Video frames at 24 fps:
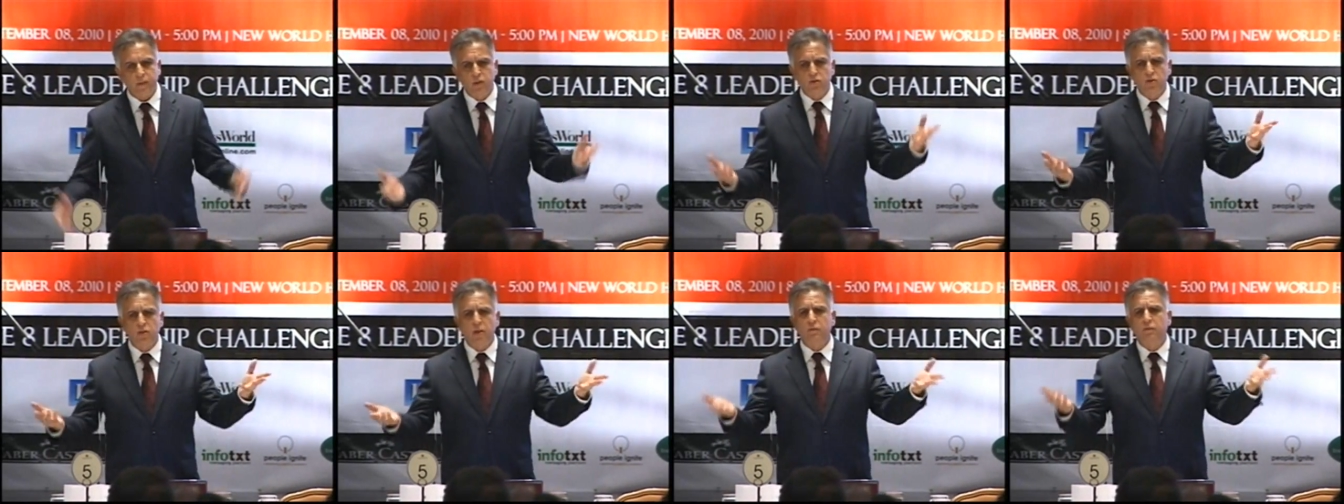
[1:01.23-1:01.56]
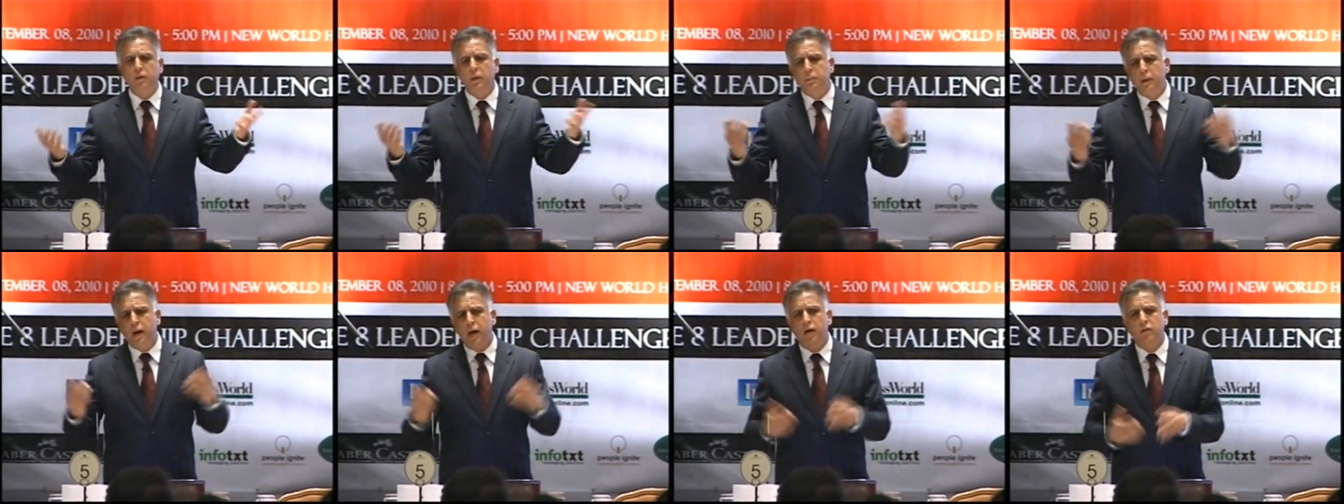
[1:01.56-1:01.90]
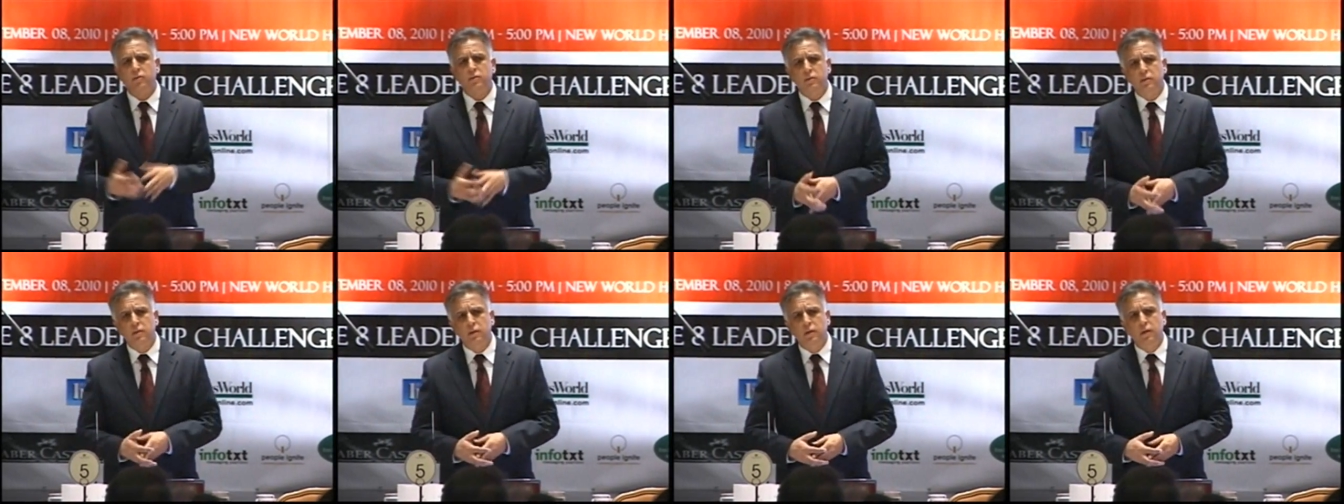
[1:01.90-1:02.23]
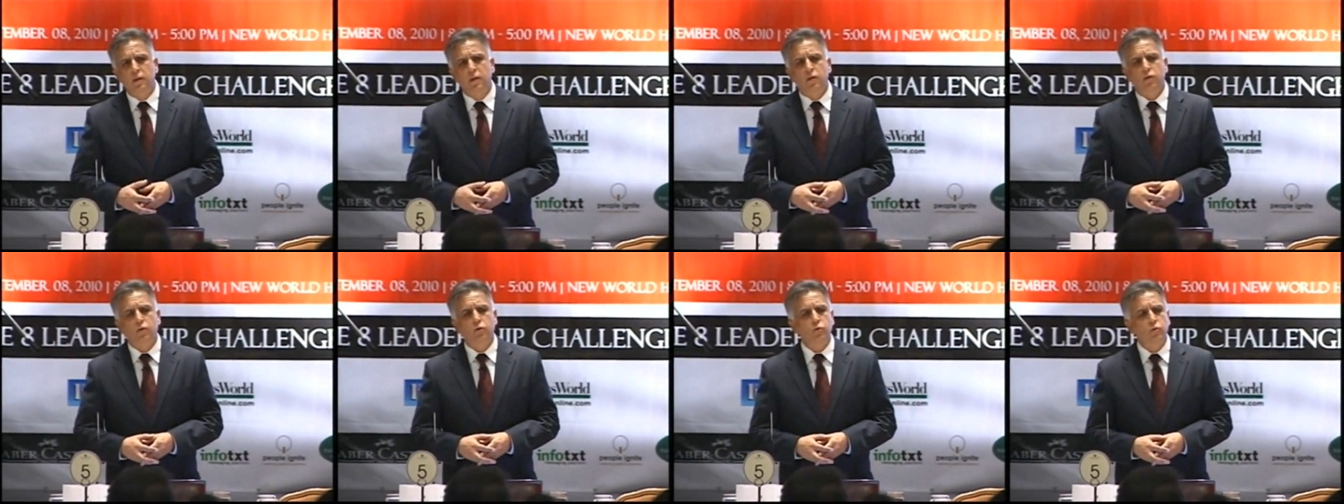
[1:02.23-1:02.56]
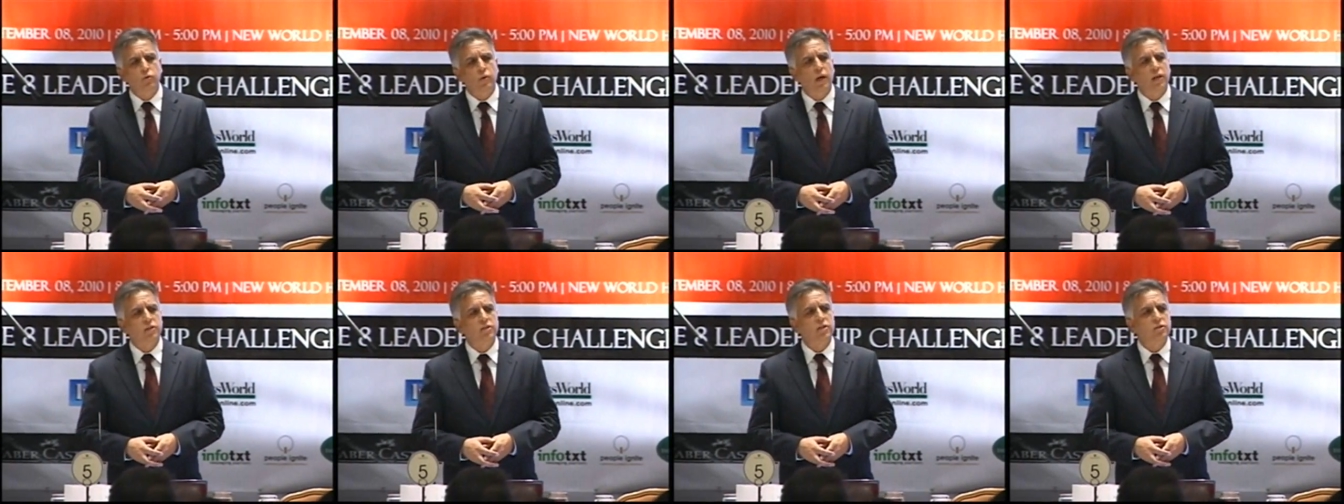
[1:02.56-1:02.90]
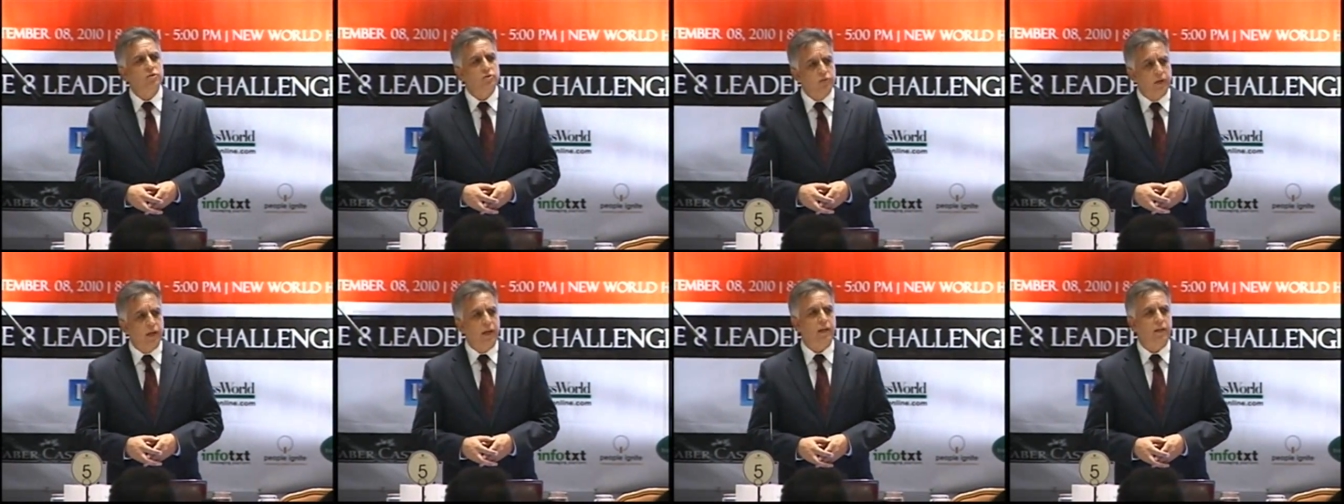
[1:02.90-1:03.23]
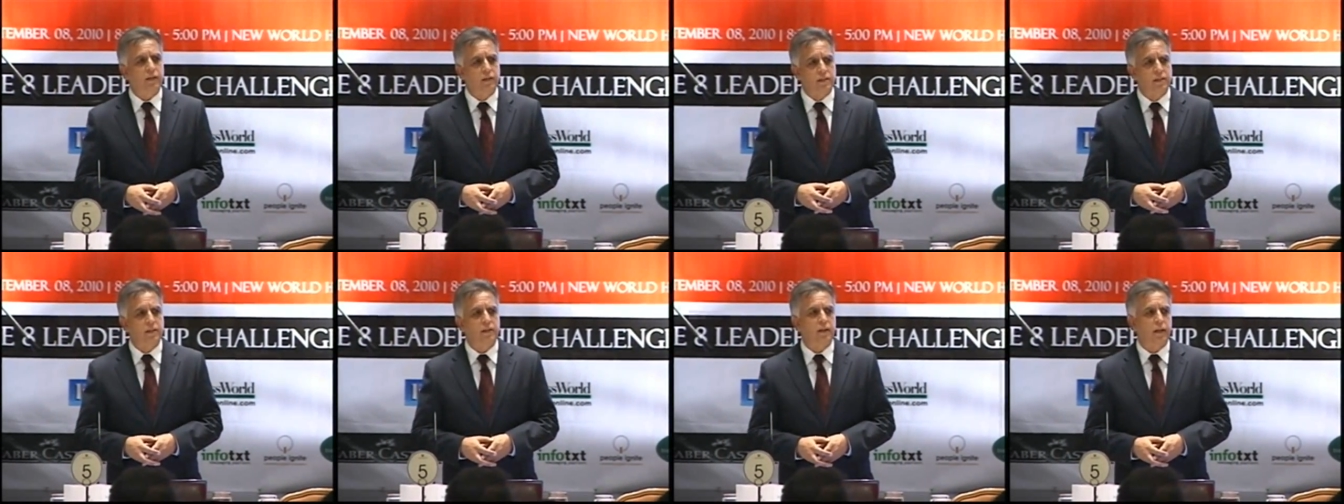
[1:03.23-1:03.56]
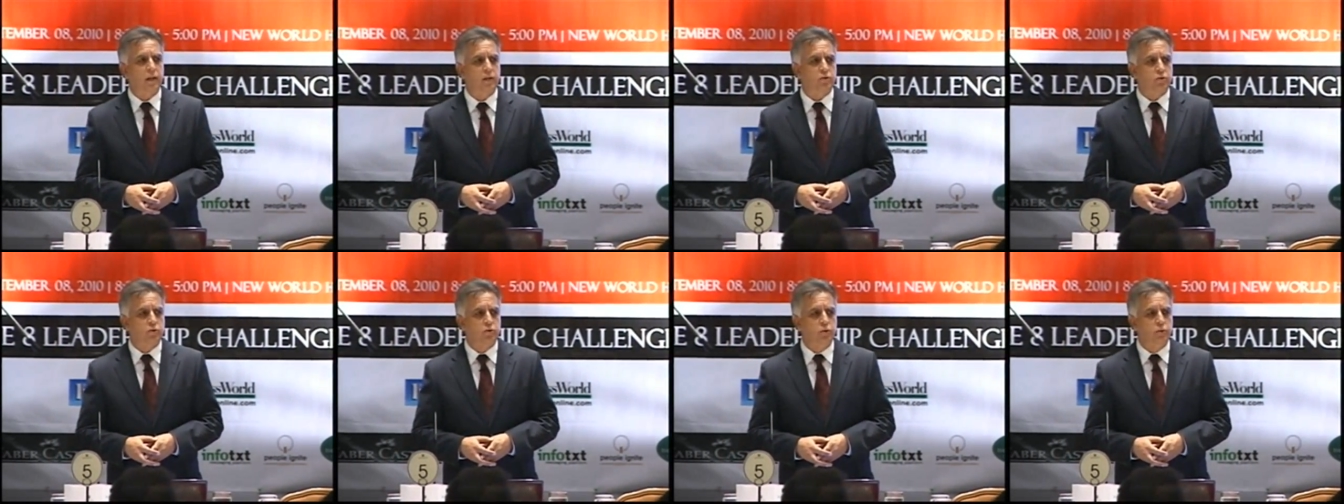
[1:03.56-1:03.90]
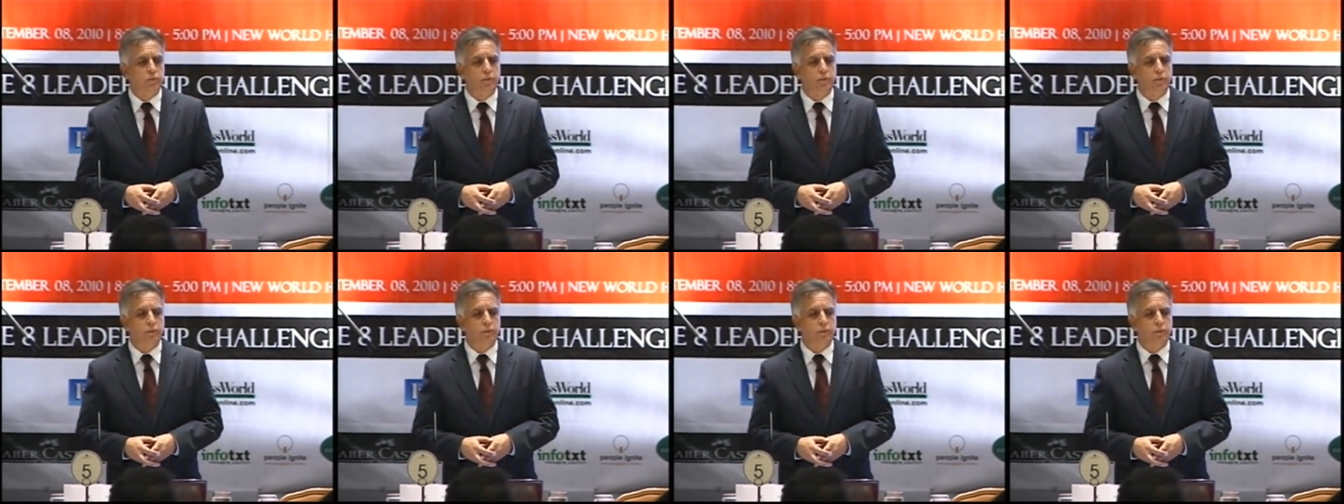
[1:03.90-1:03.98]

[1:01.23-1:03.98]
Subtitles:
So there were about 24 trainers in that